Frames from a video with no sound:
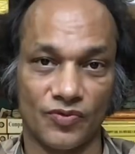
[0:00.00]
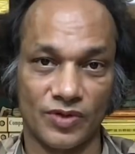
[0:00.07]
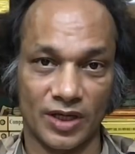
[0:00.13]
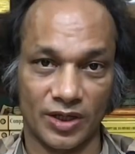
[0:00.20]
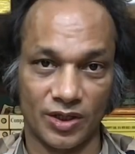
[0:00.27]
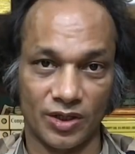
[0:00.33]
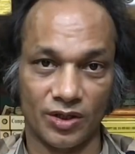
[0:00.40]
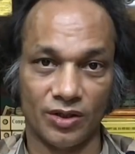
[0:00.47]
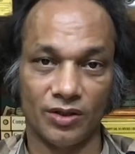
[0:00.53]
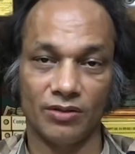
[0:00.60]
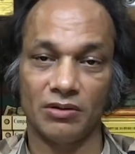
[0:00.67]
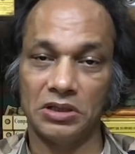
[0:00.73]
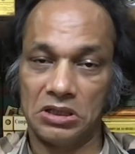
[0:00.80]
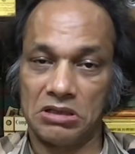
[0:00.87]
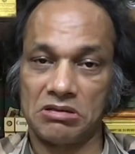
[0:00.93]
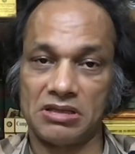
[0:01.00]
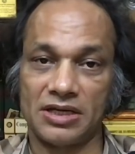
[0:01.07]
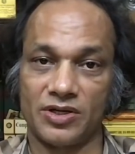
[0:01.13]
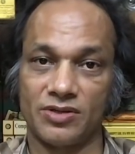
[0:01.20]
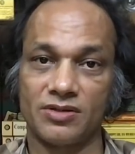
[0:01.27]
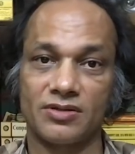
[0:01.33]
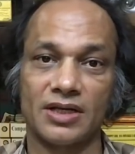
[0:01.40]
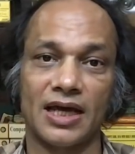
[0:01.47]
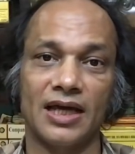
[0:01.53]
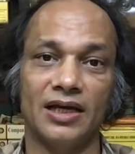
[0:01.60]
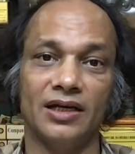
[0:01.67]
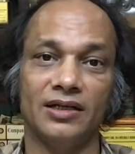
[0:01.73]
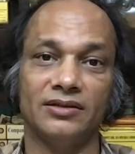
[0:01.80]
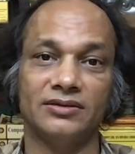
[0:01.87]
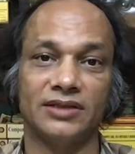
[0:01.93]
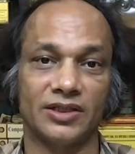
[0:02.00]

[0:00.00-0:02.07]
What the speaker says: of section in a sessions trial,